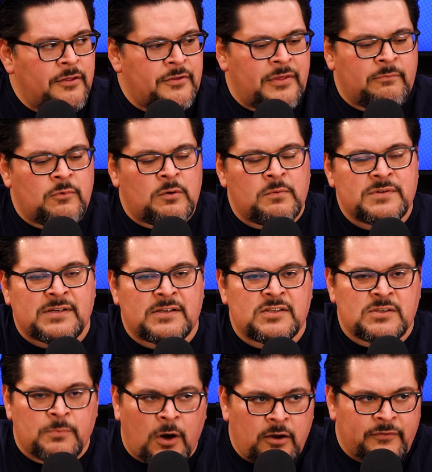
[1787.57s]
other than what was on
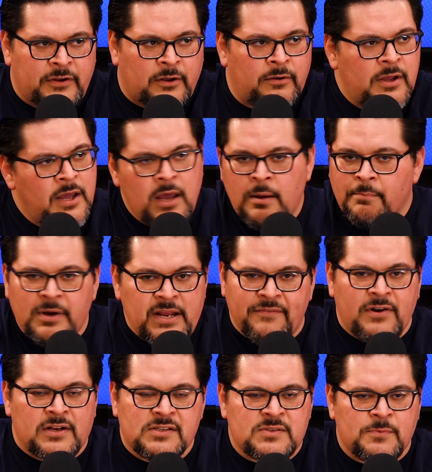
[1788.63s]
Smallville. But
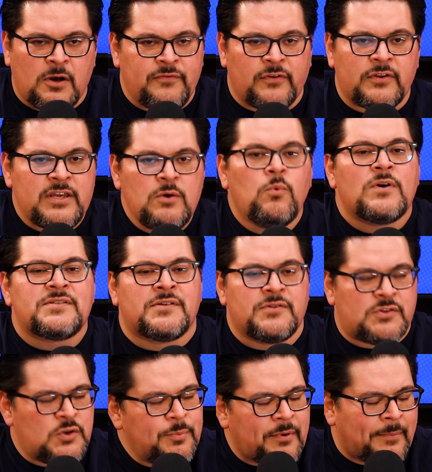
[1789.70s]
even on Smallville, he wasn't
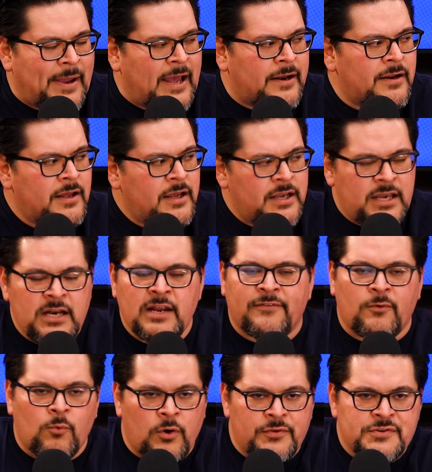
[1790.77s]
Superman. He
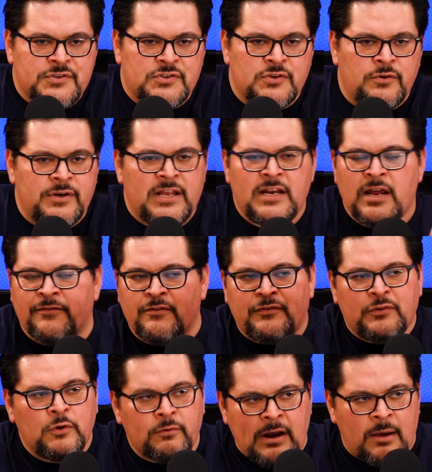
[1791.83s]
never wore the suit. He never
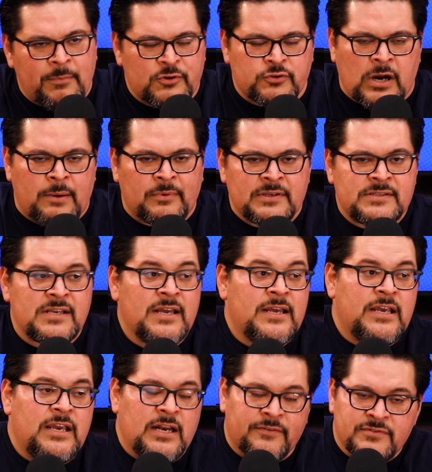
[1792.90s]
flew around Metropolis.
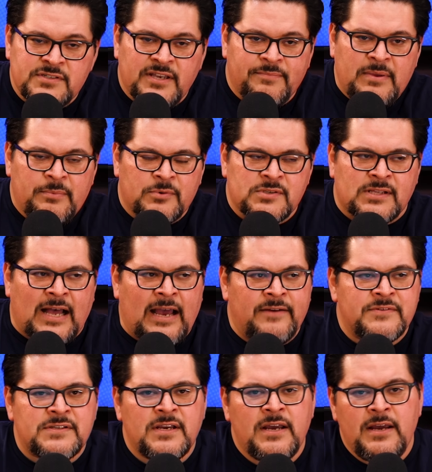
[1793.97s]
He never saved people's
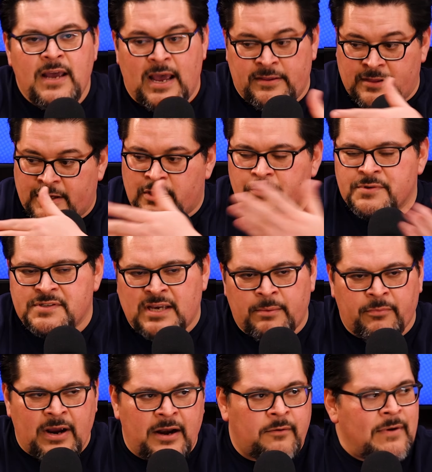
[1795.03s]
lives. And like you were
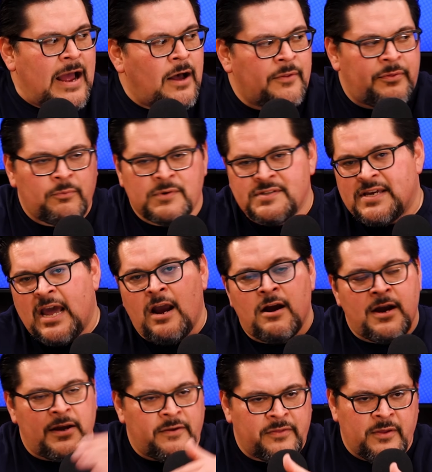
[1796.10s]
saying, Brandon Routh was
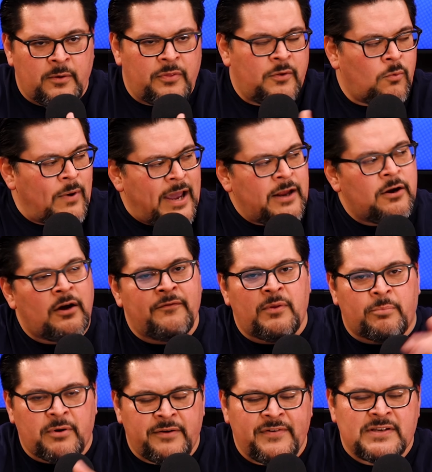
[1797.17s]
carrying the weight of
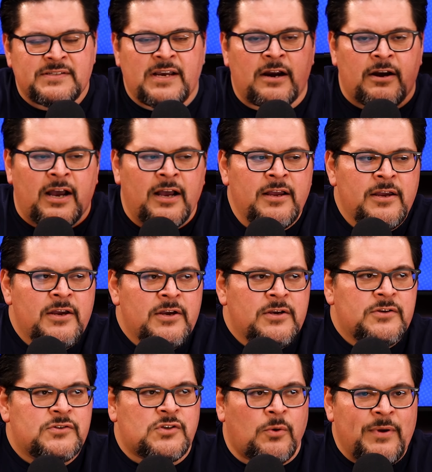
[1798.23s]
the previous era.
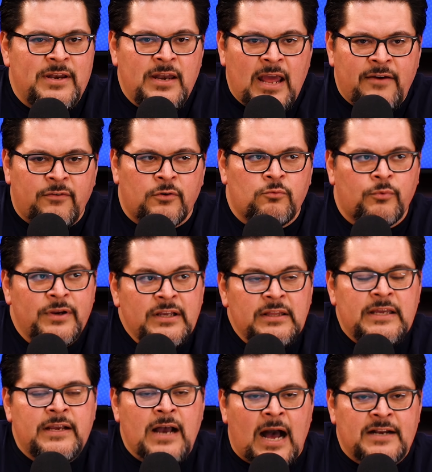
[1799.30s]
So we never
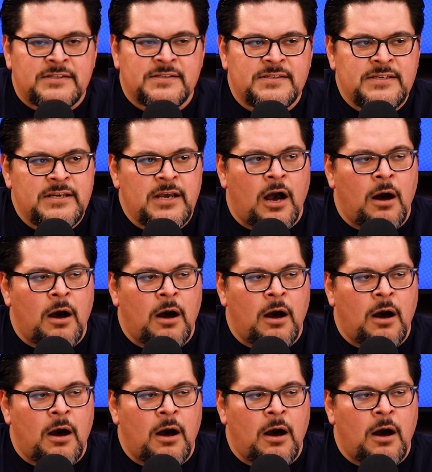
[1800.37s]
really got to see